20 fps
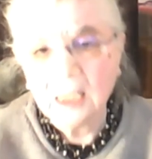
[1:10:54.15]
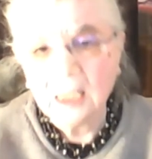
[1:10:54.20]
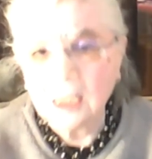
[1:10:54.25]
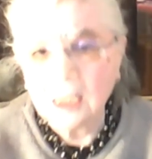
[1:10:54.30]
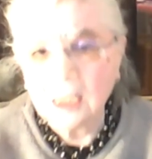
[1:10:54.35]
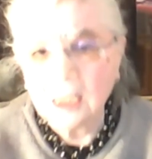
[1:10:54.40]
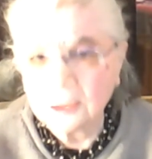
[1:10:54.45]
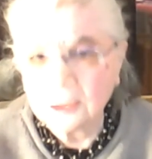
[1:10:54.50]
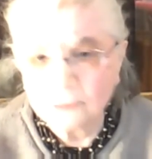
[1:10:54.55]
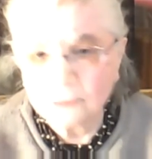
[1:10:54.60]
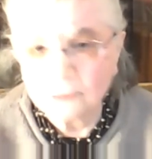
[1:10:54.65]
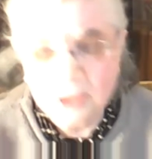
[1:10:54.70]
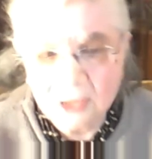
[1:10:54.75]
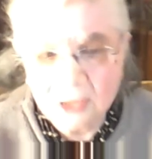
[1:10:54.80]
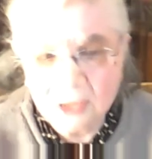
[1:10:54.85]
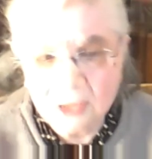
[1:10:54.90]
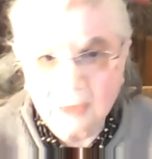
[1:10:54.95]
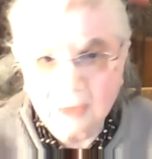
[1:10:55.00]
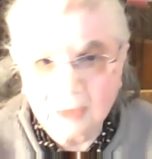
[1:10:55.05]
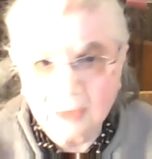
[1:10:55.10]
it was
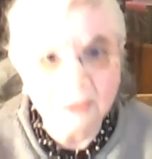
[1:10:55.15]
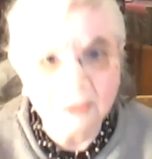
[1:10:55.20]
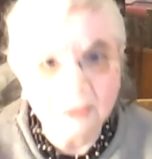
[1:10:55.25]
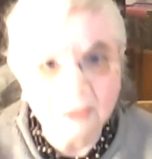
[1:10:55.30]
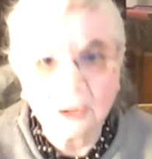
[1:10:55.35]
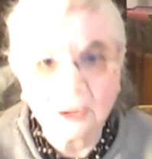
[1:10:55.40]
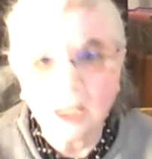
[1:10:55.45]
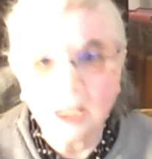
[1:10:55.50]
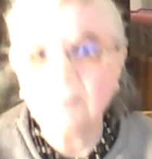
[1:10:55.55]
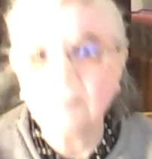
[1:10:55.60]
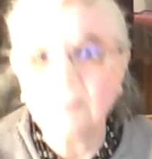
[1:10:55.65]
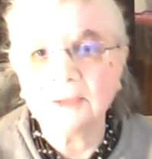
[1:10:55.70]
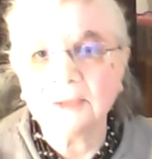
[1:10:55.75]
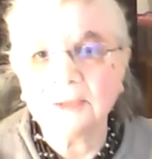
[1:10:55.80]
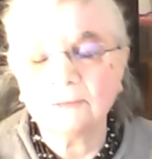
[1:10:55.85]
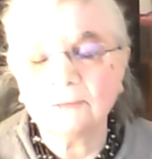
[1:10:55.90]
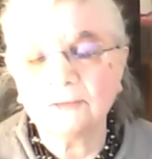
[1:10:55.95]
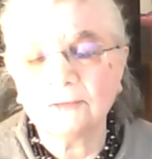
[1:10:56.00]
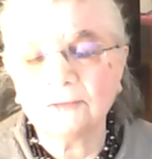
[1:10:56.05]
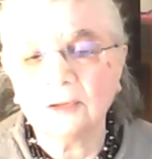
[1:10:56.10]
not uncommon
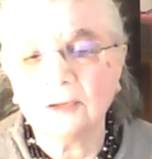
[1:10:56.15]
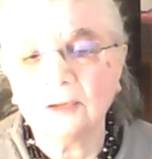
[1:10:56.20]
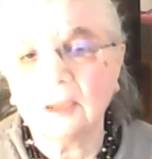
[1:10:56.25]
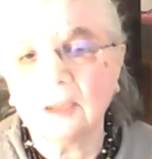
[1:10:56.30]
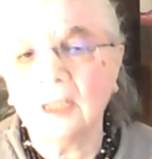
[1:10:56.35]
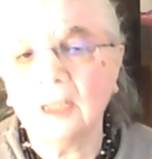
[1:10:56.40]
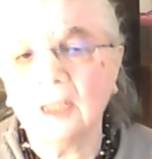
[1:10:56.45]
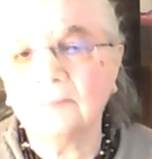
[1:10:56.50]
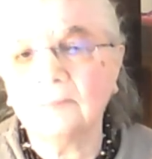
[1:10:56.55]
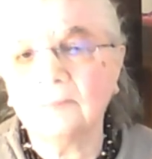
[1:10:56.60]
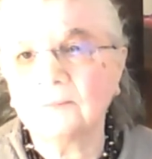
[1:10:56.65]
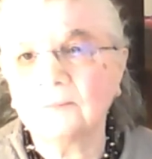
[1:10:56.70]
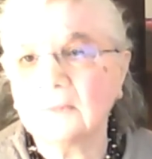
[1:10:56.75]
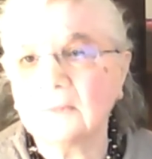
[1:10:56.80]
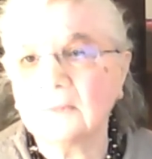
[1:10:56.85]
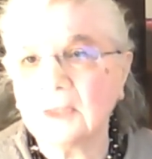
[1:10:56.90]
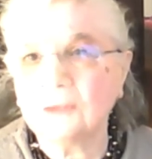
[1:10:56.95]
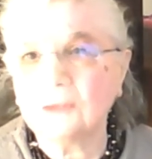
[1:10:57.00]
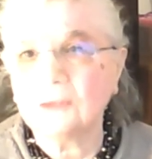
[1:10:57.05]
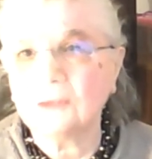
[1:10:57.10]
for
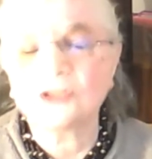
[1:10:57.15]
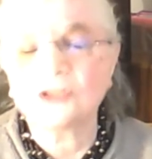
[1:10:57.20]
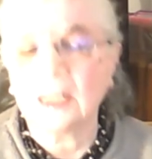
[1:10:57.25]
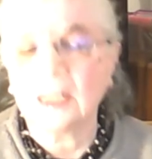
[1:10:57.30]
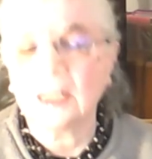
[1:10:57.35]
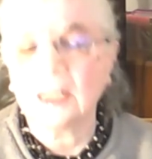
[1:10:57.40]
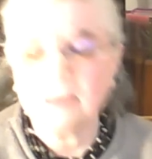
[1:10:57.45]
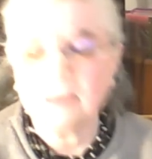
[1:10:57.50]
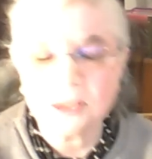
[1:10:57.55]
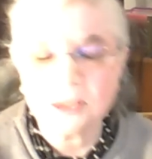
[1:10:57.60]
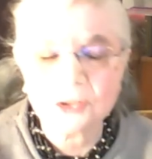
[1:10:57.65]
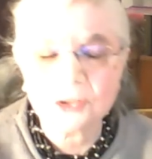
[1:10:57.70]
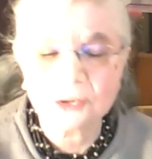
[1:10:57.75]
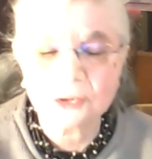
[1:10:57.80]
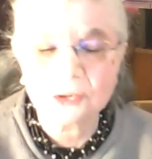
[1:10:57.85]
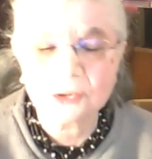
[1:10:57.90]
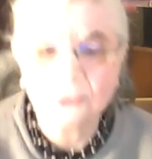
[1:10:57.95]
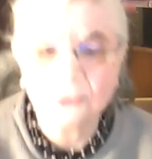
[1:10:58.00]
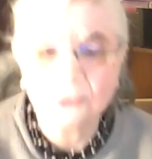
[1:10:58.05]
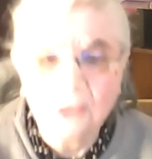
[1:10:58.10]
Gujaratis
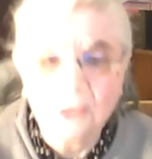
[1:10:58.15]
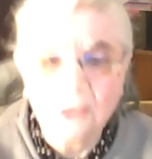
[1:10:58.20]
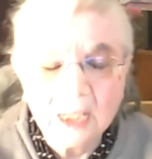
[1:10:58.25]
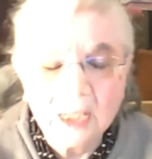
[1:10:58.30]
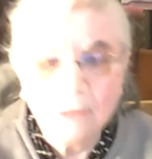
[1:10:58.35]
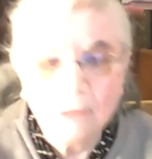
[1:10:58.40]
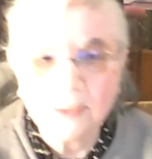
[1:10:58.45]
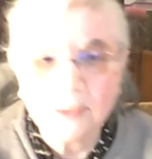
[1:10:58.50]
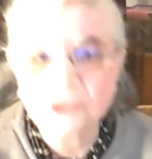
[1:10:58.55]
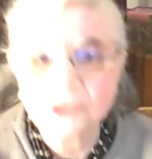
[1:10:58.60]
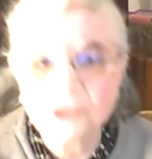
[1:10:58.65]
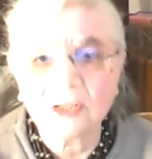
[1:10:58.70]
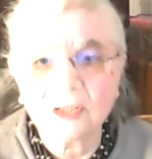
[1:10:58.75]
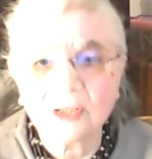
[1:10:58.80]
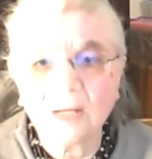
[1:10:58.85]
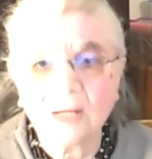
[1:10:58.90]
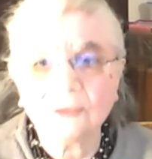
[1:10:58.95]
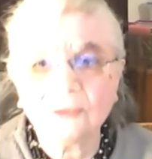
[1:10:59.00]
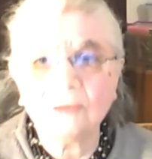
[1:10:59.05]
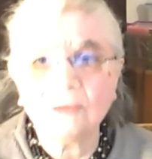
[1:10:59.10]
to venture
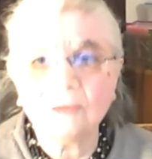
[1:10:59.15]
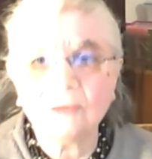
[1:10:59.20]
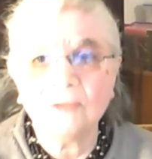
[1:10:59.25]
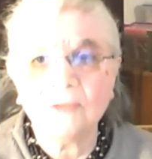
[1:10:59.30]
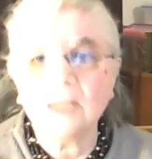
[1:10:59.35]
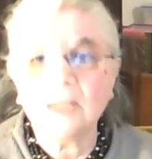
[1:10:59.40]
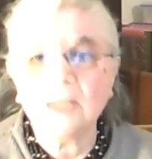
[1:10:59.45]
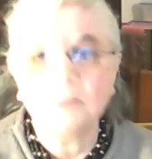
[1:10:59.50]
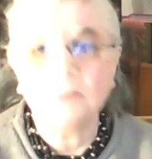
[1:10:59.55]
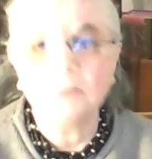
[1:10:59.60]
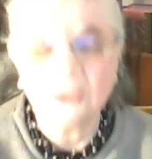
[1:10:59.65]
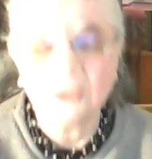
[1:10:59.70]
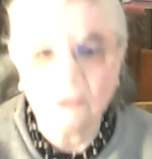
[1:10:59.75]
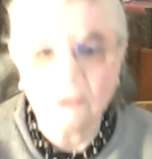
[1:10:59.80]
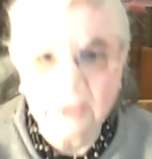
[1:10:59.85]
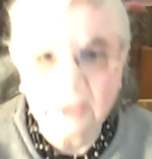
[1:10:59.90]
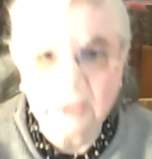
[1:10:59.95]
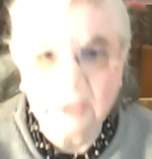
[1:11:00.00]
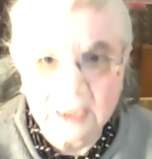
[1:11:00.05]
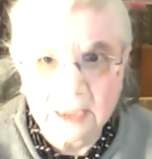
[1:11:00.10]
out well beyond
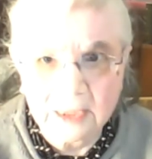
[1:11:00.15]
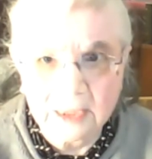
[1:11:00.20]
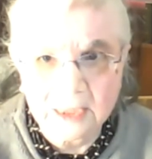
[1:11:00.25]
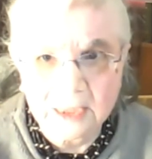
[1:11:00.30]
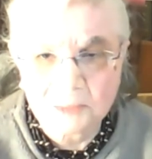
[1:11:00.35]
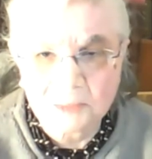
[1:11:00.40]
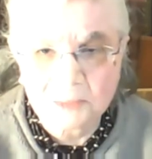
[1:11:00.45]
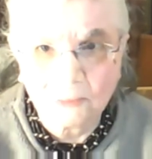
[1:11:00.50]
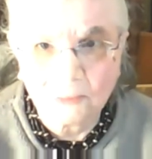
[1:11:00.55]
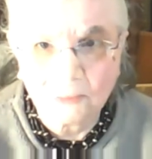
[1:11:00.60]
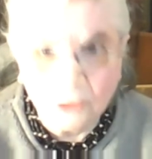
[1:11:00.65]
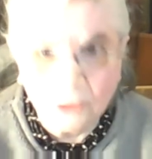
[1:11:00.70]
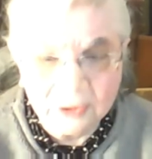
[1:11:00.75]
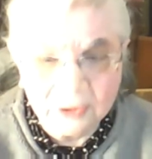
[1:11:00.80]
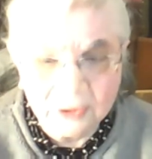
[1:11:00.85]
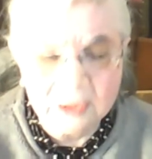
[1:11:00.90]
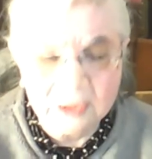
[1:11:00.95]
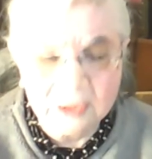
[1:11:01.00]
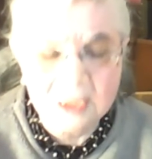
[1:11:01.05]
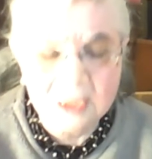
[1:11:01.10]
India's
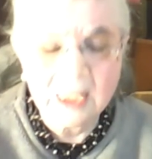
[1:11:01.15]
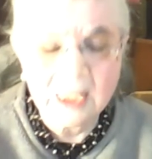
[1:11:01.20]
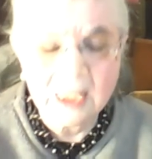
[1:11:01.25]
borders.